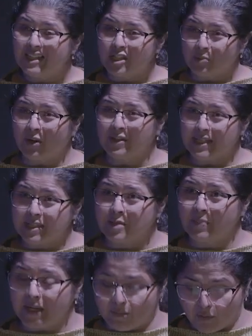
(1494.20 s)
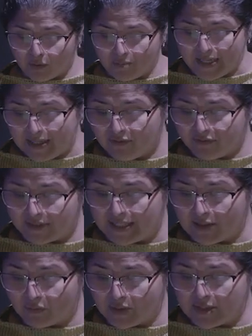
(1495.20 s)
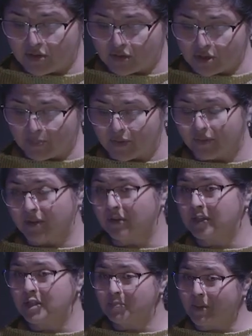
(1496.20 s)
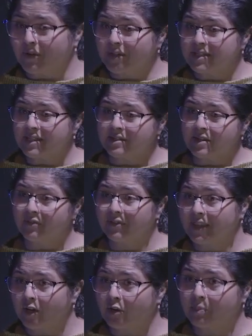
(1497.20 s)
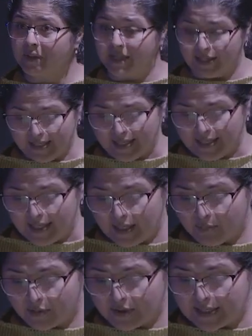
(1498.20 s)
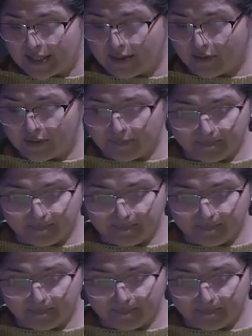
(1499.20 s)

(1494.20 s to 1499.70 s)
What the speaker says: to participate more meaningfully in research about their experiences of therapy in particular.